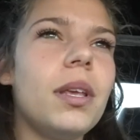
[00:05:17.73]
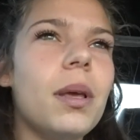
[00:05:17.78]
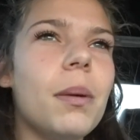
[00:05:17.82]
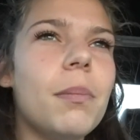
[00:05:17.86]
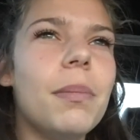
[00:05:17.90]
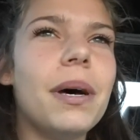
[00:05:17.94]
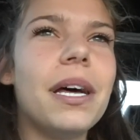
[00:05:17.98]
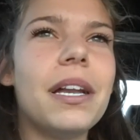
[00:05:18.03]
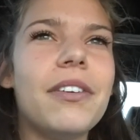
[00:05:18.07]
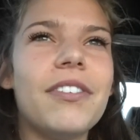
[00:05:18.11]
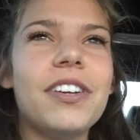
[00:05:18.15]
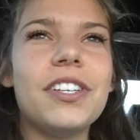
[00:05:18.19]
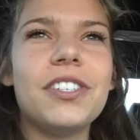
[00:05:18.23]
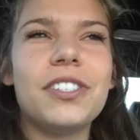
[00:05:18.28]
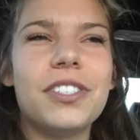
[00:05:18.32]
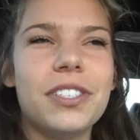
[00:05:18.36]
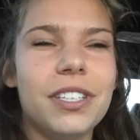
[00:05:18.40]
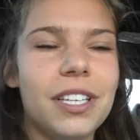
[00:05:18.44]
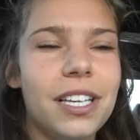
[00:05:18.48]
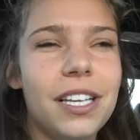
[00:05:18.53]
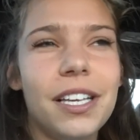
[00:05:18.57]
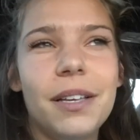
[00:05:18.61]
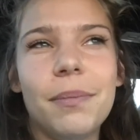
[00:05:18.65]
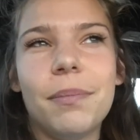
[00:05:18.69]
But
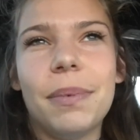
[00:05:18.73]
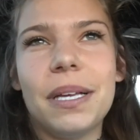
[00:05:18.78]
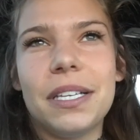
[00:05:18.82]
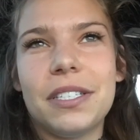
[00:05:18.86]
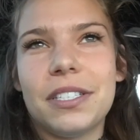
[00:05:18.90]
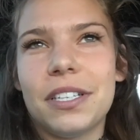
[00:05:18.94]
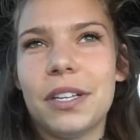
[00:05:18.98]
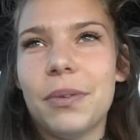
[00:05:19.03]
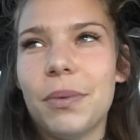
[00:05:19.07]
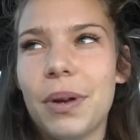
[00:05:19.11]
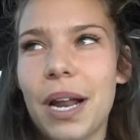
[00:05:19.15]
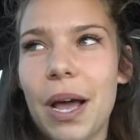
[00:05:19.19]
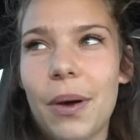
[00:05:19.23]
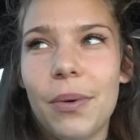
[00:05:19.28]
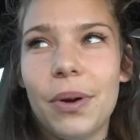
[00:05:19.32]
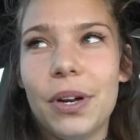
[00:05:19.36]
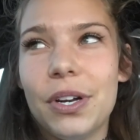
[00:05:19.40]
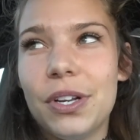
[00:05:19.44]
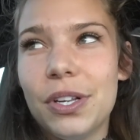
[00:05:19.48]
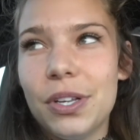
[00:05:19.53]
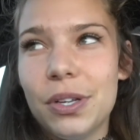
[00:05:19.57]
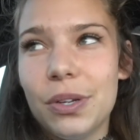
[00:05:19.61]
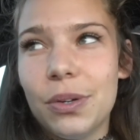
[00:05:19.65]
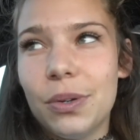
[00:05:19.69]
eventually, basically what I
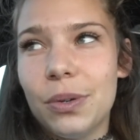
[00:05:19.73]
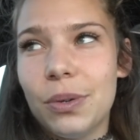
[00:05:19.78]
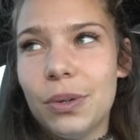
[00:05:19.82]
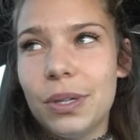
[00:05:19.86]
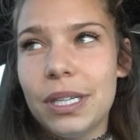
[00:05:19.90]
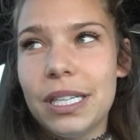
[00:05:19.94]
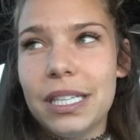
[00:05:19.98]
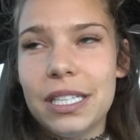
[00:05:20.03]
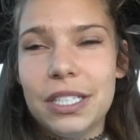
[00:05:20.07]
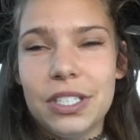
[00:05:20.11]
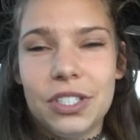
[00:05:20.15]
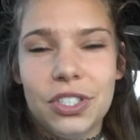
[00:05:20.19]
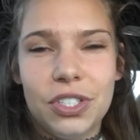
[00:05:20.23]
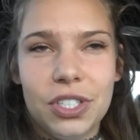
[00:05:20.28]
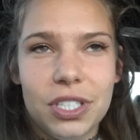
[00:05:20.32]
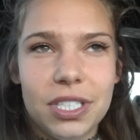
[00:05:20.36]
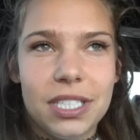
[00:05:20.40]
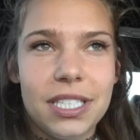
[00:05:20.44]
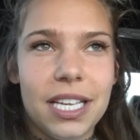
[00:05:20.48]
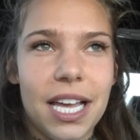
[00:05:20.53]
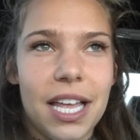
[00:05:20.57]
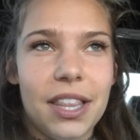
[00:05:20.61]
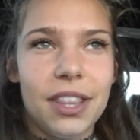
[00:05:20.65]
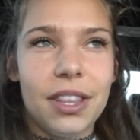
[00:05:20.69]
wanna do is
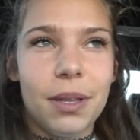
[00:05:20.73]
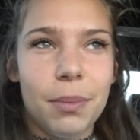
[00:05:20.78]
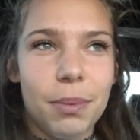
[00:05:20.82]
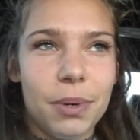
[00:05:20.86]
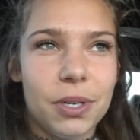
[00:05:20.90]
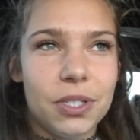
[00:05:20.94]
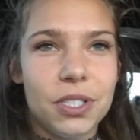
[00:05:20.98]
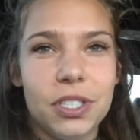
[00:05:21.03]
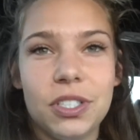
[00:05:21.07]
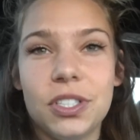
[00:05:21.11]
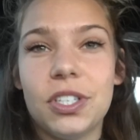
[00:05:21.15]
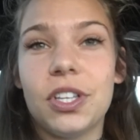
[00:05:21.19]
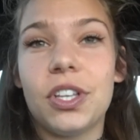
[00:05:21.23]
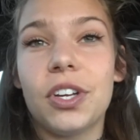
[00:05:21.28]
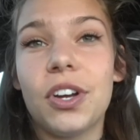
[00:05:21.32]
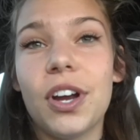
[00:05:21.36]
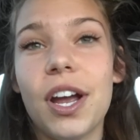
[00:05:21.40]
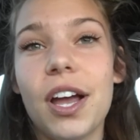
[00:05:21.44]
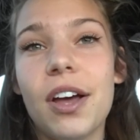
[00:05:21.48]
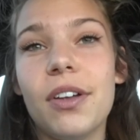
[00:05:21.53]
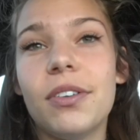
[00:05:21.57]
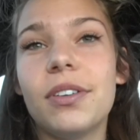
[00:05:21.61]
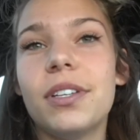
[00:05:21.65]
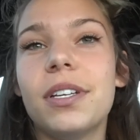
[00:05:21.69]
just get the person to the
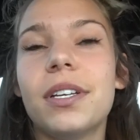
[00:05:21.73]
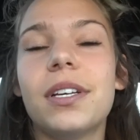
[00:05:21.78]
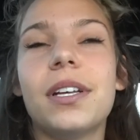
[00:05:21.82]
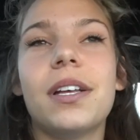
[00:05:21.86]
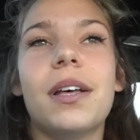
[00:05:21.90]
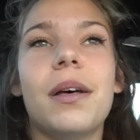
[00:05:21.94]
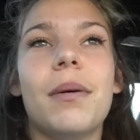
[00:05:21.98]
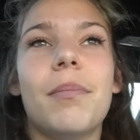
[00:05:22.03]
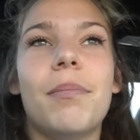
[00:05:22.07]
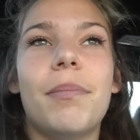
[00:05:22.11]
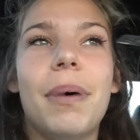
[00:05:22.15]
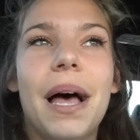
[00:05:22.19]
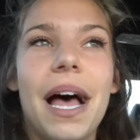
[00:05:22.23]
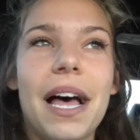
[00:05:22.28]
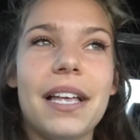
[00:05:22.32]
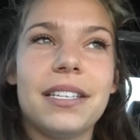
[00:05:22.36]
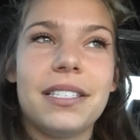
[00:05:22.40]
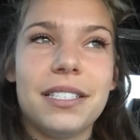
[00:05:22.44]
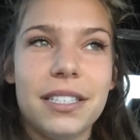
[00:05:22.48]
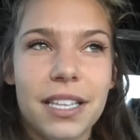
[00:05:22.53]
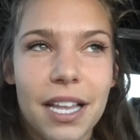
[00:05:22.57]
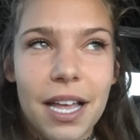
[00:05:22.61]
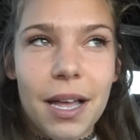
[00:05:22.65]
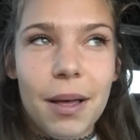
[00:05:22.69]
ground,
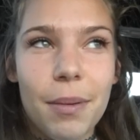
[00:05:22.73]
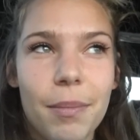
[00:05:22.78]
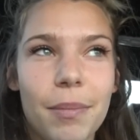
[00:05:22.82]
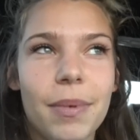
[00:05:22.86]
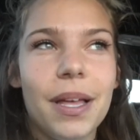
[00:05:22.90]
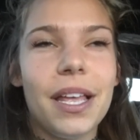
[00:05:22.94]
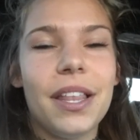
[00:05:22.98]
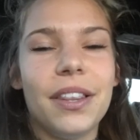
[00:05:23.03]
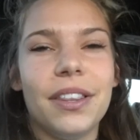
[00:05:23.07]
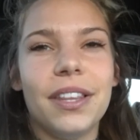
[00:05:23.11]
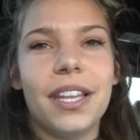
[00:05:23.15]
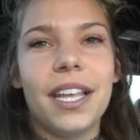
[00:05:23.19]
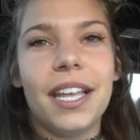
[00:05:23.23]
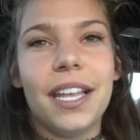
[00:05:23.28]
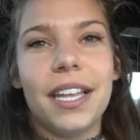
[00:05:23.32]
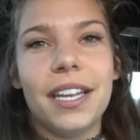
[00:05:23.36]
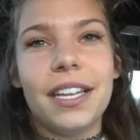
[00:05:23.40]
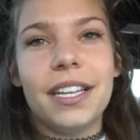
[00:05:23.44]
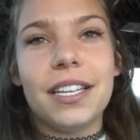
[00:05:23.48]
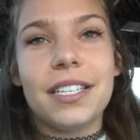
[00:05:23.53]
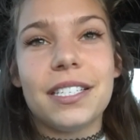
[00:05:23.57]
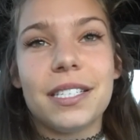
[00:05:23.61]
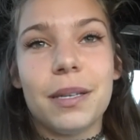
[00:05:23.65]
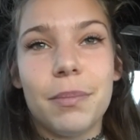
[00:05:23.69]
pass them, and
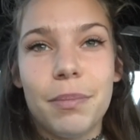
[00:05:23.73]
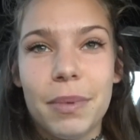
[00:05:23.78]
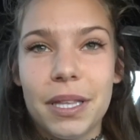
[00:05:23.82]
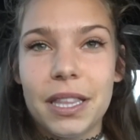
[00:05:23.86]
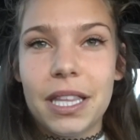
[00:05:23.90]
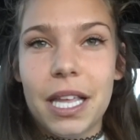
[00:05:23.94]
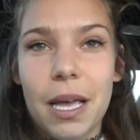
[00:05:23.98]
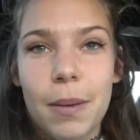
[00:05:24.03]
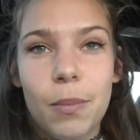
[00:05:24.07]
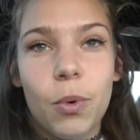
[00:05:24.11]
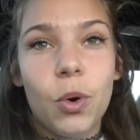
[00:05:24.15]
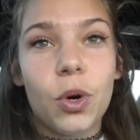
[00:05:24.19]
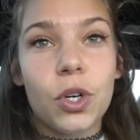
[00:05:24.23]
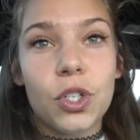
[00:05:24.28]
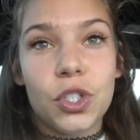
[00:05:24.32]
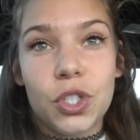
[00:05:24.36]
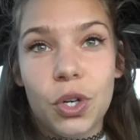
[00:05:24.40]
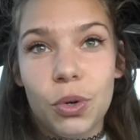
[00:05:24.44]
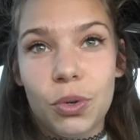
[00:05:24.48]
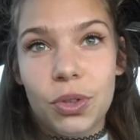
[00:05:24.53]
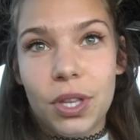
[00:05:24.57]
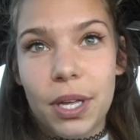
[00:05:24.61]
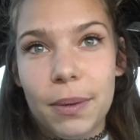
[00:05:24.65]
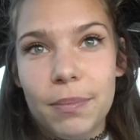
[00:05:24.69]
then submit them or
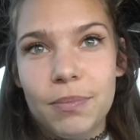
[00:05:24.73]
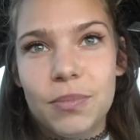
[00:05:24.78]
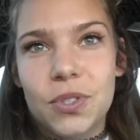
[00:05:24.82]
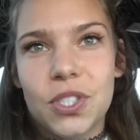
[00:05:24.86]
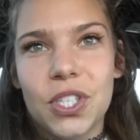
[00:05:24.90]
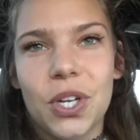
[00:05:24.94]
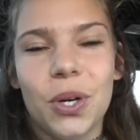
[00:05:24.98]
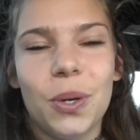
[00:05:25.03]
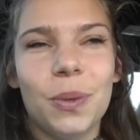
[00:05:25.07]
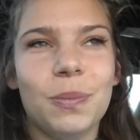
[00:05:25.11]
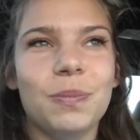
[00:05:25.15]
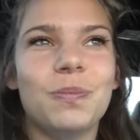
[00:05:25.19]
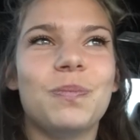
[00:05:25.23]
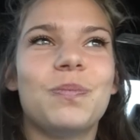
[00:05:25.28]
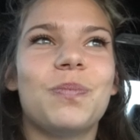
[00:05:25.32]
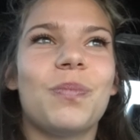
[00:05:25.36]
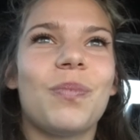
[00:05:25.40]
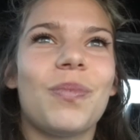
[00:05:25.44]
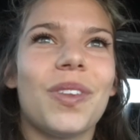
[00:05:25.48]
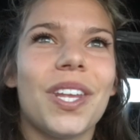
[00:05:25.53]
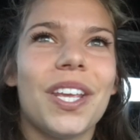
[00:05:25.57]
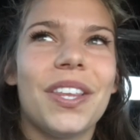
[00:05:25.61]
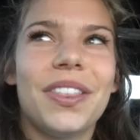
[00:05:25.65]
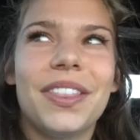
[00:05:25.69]
choke them. So
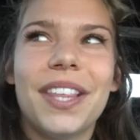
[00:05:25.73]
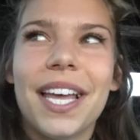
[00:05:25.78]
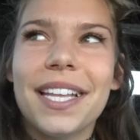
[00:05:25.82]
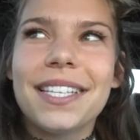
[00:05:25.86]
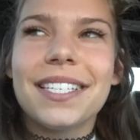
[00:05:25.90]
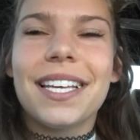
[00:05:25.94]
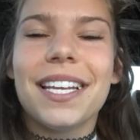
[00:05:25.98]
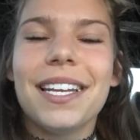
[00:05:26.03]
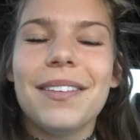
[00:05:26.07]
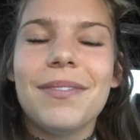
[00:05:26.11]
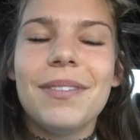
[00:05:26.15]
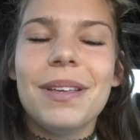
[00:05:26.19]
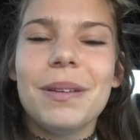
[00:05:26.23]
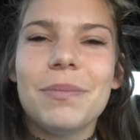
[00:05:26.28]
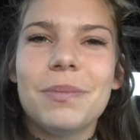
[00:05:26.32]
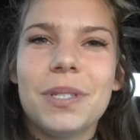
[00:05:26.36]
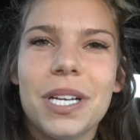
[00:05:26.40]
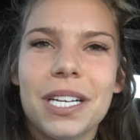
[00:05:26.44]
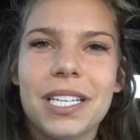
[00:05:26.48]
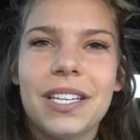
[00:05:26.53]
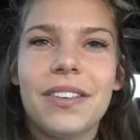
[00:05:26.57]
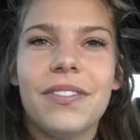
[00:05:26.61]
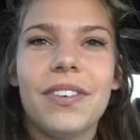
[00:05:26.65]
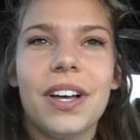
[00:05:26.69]
that's kind of the
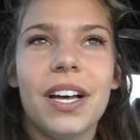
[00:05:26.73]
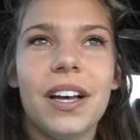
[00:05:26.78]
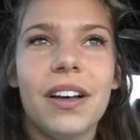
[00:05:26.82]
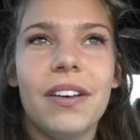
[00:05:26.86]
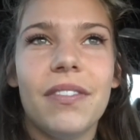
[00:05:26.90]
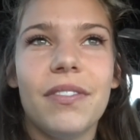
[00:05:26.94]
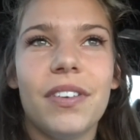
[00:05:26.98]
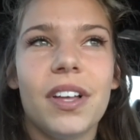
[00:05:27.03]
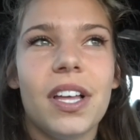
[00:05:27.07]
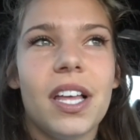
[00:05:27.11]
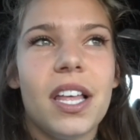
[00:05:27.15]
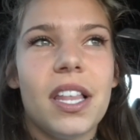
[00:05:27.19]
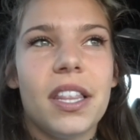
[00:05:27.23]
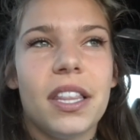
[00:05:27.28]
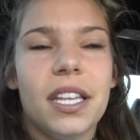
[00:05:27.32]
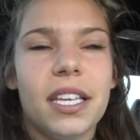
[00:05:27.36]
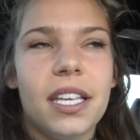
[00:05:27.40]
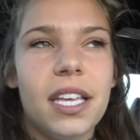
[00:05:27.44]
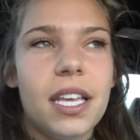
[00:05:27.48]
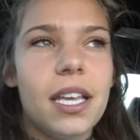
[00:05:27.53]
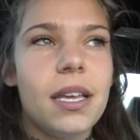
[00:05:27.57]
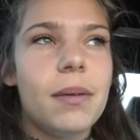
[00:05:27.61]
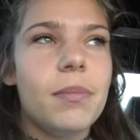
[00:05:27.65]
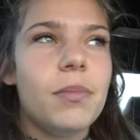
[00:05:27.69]
objective of the
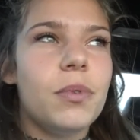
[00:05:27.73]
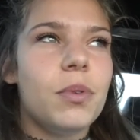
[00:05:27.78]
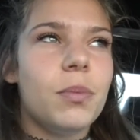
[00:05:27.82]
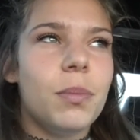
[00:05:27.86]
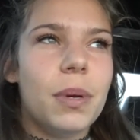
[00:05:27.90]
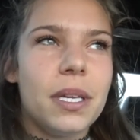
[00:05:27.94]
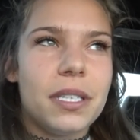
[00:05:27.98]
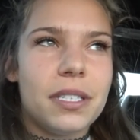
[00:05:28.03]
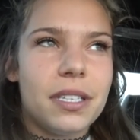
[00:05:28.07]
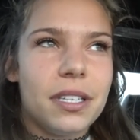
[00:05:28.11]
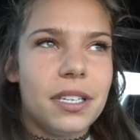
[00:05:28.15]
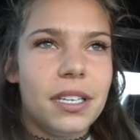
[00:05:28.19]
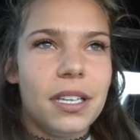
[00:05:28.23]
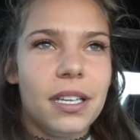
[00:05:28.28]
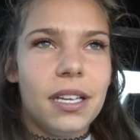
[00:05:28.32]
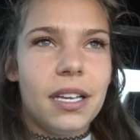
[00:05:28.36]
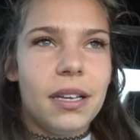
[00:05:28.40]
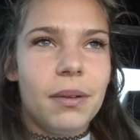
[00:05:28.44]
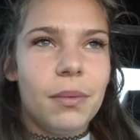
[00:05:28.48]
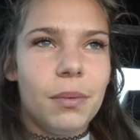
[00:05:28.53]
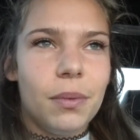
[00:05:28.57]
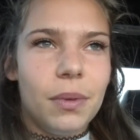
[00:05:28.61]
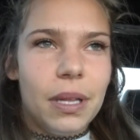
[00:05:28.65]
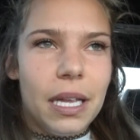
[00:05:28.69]
game. You
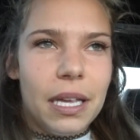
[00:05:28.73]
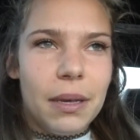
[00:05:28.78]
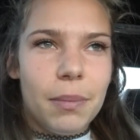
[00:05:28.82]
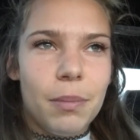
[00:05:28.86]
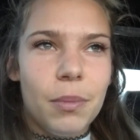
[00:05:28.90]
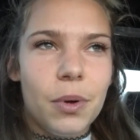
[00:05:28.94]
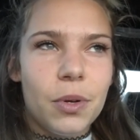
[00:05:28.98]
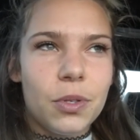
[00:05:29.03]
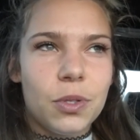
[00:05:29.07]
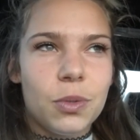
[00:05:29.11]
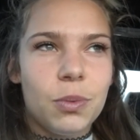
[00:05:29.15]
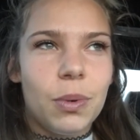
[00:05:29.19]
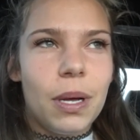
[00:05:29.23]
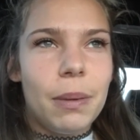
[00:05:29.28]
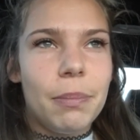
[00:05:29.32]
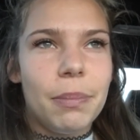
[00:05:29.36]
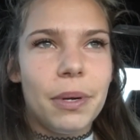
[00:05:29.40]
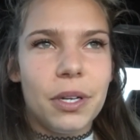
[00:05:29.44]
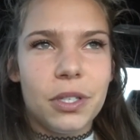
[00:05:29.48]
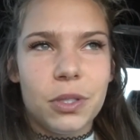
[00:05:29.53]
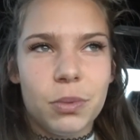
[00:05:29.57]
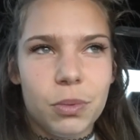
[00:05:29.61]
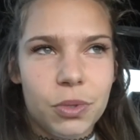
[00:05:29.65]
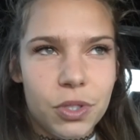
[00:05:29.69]
basically, like most white
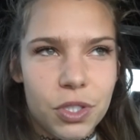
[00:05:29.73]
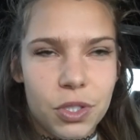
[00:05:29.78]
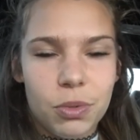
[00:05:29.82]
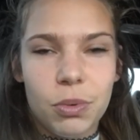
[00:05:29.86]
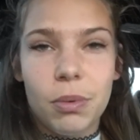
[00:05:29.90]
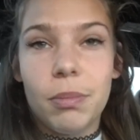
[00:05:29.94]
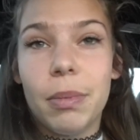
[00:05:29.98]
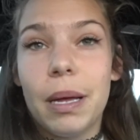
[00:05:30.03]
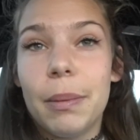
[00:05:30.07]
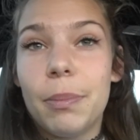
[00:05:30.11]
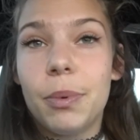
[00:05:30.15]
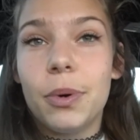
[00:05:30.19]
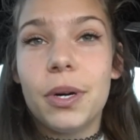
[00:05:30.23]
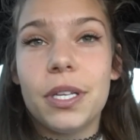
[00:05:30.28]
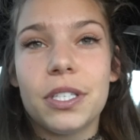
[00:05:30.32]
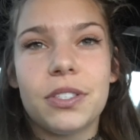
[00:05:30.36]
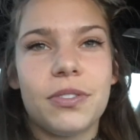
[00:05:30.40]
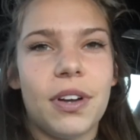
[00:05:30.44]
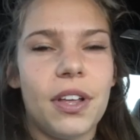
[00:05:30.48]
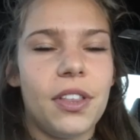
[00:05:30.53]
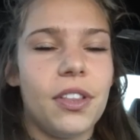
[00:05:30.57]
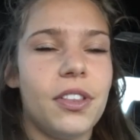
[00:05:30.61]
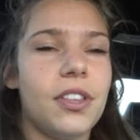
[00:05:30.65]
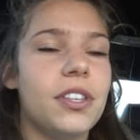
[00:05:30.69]
belts, will just win by
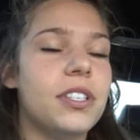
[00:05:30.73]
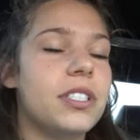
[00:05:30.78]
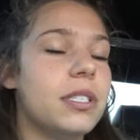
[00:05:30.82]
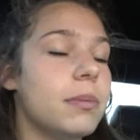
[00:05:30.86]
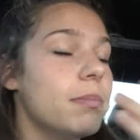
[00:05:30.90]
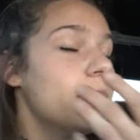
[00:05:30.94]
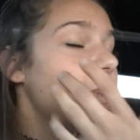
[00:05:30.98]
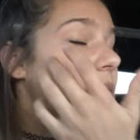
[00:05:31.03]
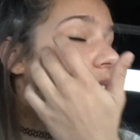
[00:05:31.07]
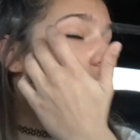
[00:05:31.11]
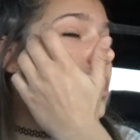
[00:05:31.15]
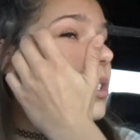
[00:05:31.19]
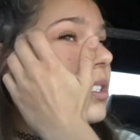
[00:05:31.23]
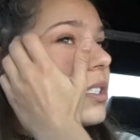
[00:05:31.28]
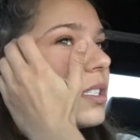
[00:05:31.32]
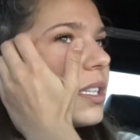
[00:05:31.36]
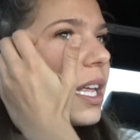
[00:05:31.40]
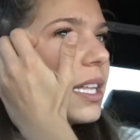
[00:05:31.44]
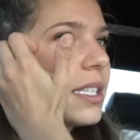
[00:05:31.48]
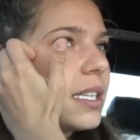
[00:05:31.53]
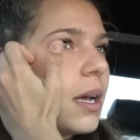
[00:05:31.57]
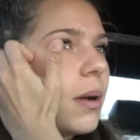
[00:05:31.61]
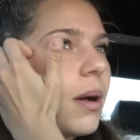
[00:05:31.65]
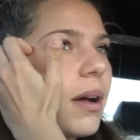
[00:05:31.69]
points rather than submissions.
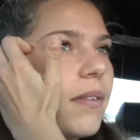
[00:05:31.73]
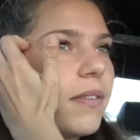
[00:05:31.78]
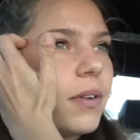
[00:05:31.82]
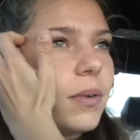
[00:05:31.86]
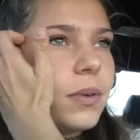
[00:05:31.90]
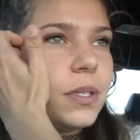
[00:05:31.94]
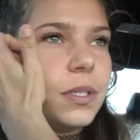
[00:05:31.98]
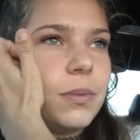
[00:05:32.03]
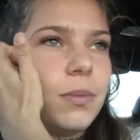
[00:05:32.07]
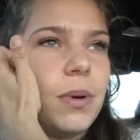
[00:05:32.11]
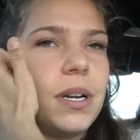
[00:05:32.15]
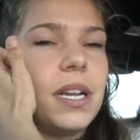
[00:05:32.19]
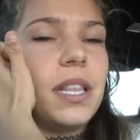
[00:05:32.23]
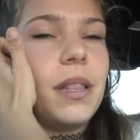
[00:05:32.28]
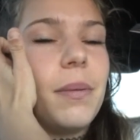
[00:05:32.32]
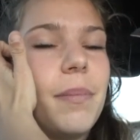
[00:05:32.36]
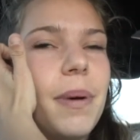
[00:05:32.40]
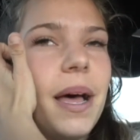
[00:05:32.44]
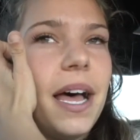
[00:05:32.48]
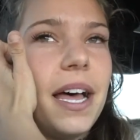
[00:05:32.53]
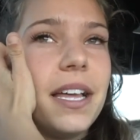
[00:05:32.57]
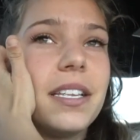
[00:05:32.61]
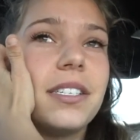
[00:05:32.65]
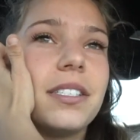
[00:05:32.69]
That's how I've always won in
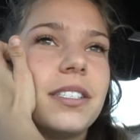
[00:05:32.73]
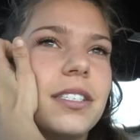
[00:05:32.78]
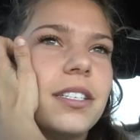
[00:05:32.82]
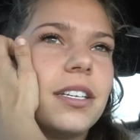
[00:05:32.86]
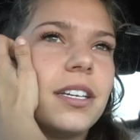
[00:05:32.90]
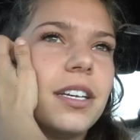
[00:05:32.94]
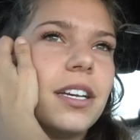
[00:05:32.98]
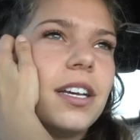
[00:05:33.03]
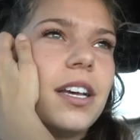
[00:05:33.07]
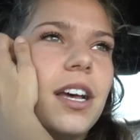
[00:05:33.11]
the past.